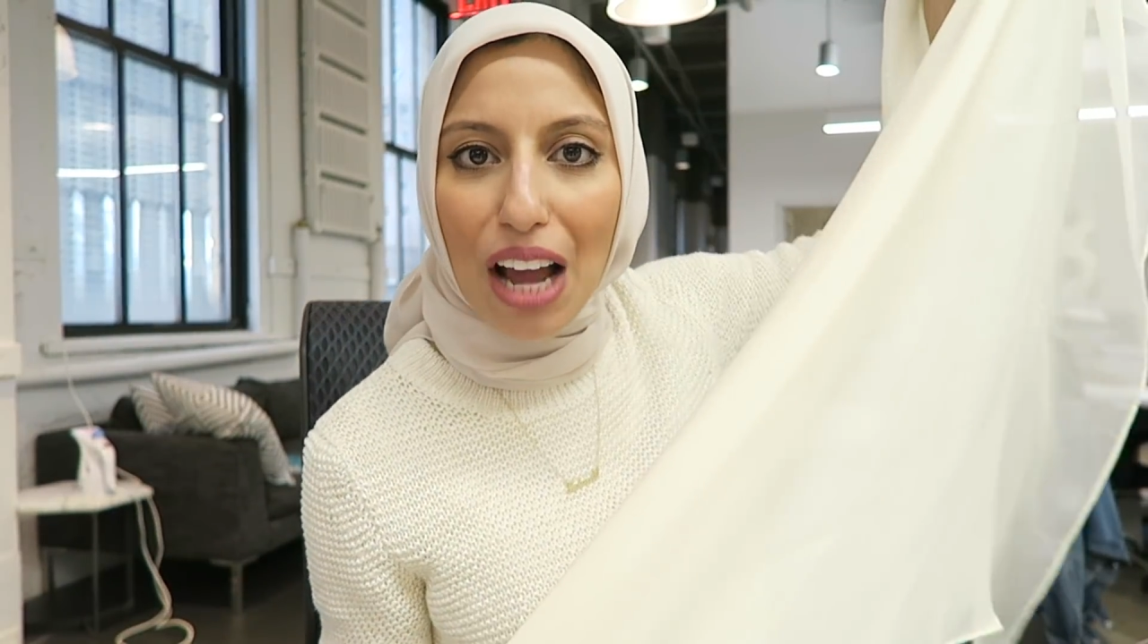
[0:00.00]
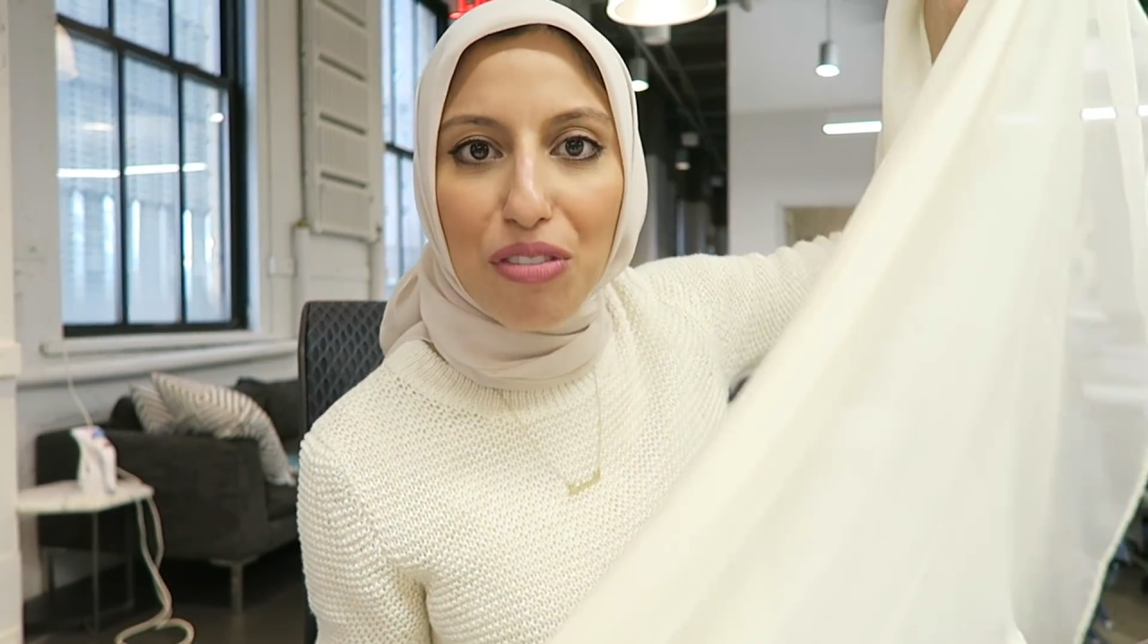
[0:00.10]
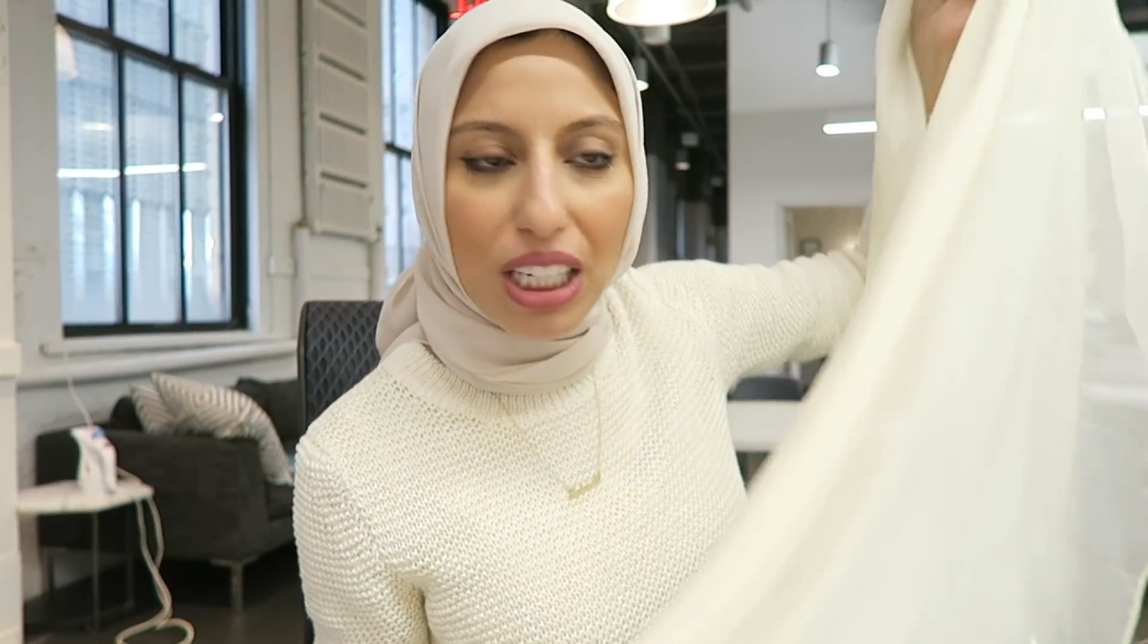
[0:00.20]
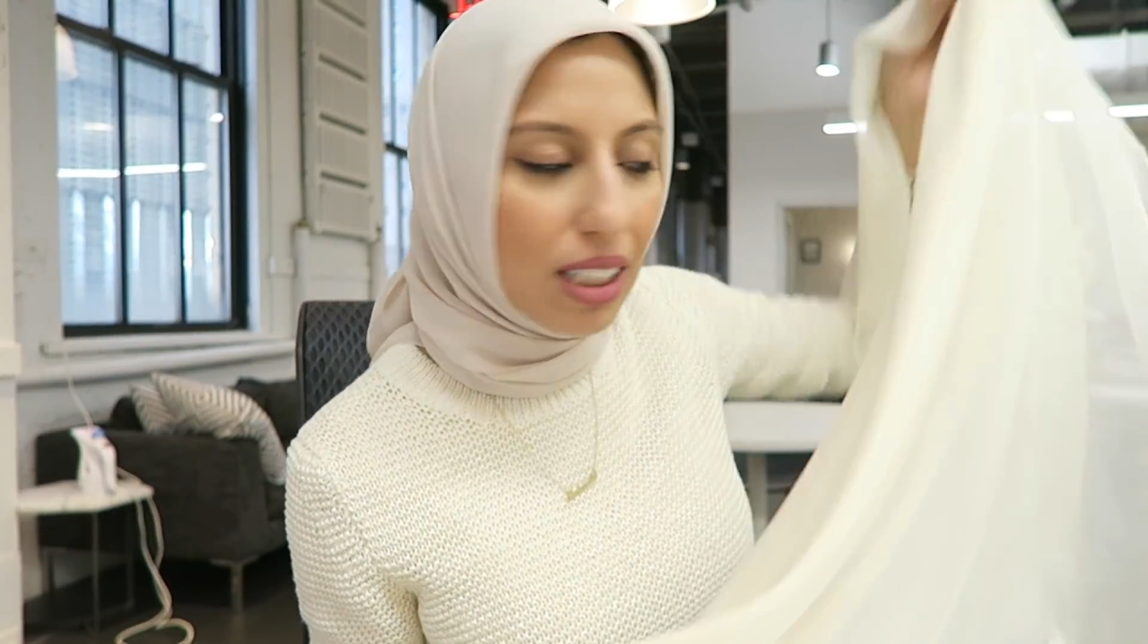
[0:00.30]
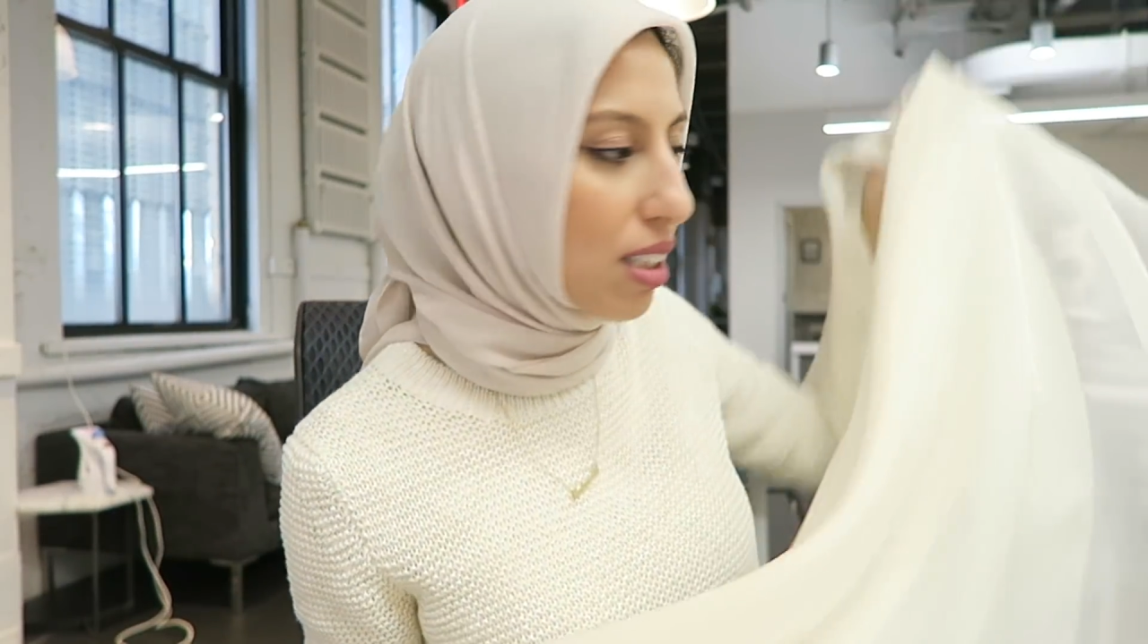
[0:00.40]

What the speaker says: ivory.